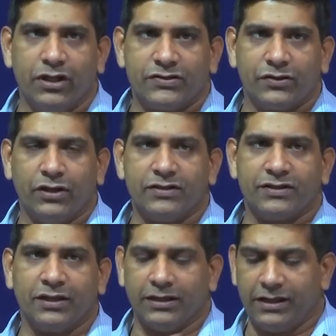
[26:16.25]
So
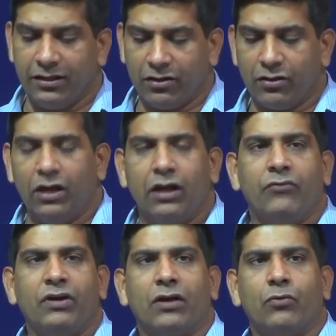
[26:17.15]
it's here
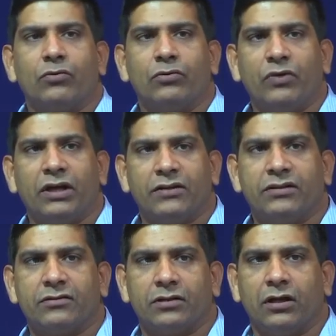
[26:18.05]
we can
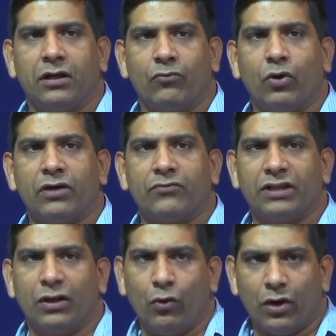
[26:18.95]
work
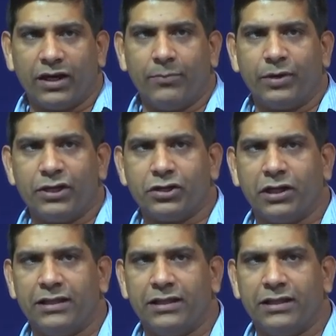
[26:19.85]
with a lower temperature,